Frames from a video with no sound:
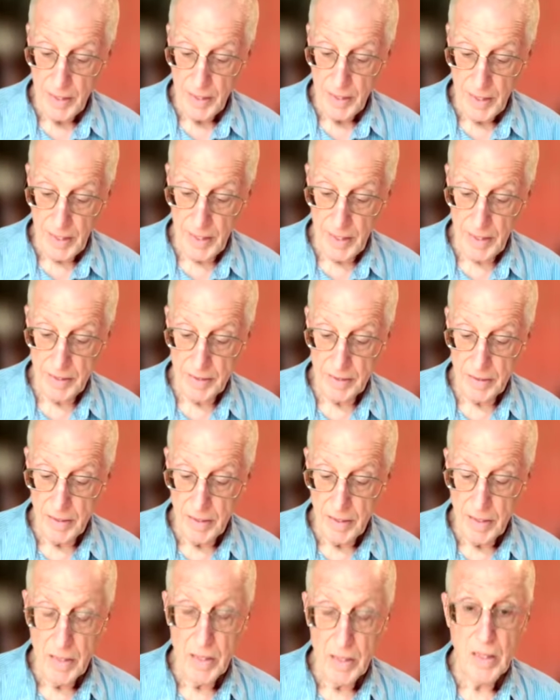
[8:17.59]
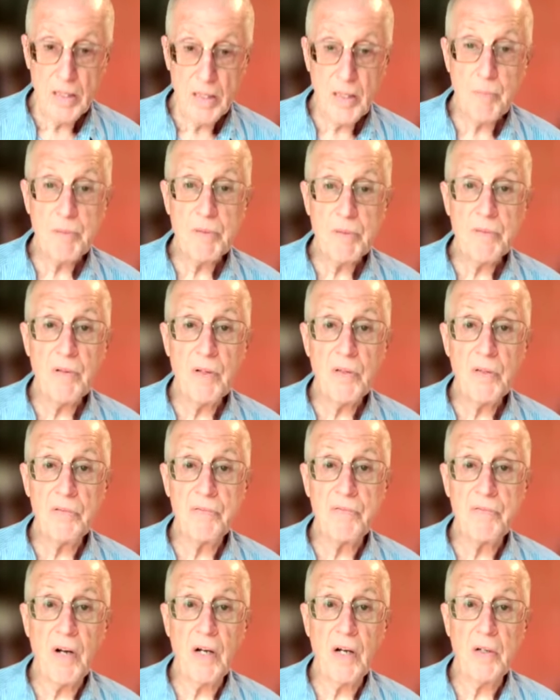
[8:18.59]
and a couple of other
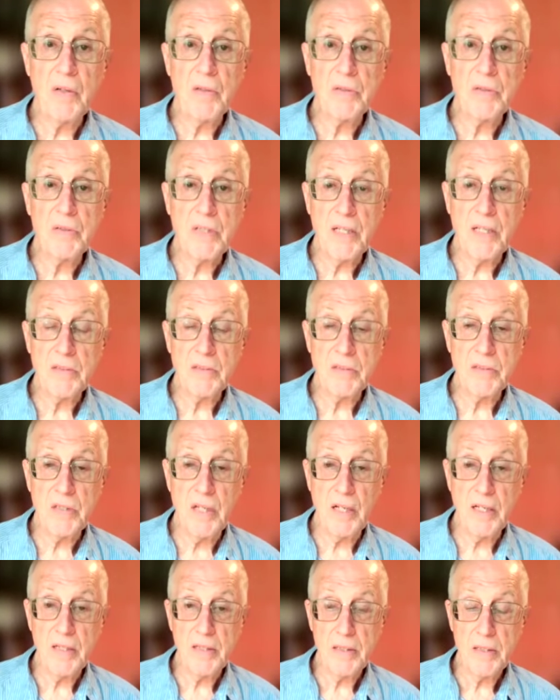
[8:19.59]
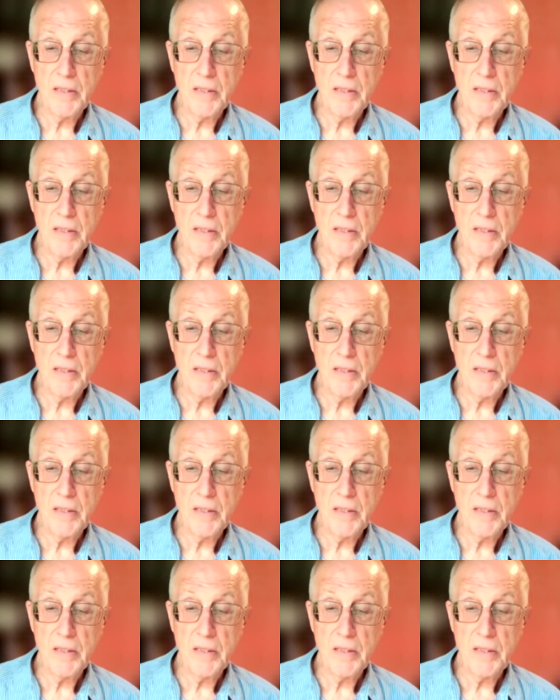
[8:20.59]
fires get set.